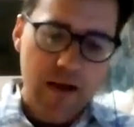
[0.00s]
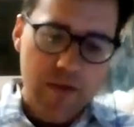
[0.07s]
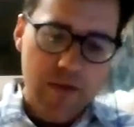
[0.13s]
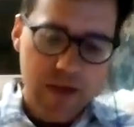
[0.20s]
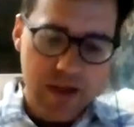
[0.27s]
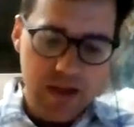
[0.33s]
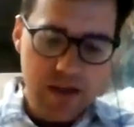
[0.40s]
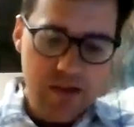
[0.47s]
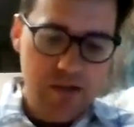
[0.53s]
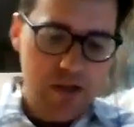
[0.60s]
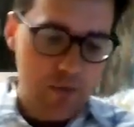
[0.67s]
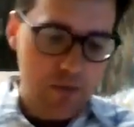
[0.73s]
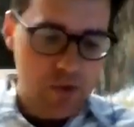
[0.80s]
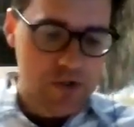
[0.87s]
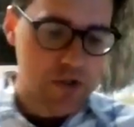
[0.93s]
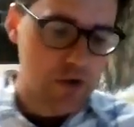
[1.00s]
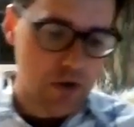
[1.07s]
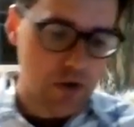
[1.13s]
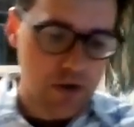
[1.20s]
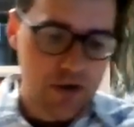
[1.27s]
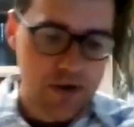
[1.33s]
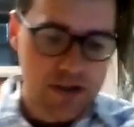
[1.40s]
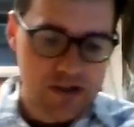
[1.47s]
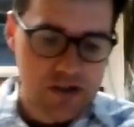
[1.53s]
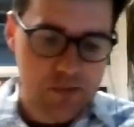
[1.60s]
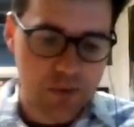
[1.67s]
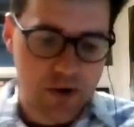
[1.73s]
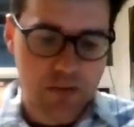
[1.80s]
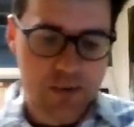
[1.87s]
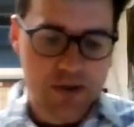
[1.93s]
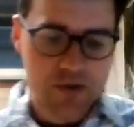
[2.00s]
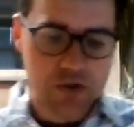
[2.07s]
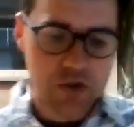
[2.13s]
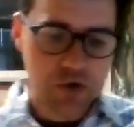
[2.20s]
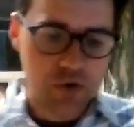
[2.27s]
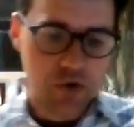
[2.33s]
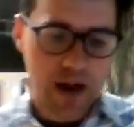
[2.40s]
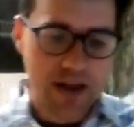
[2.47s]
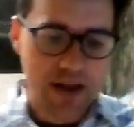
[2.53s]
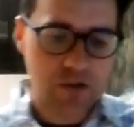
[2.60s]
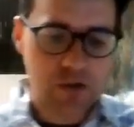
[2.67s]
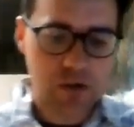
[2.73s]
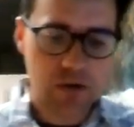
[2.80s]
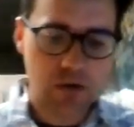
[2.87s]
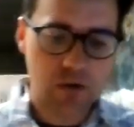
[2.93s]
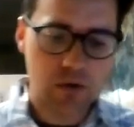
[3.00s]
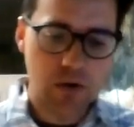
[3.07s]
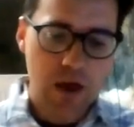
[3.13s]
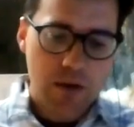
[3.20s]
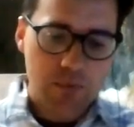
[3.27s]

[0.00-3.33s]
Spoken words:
ESOP was an early experiment to try to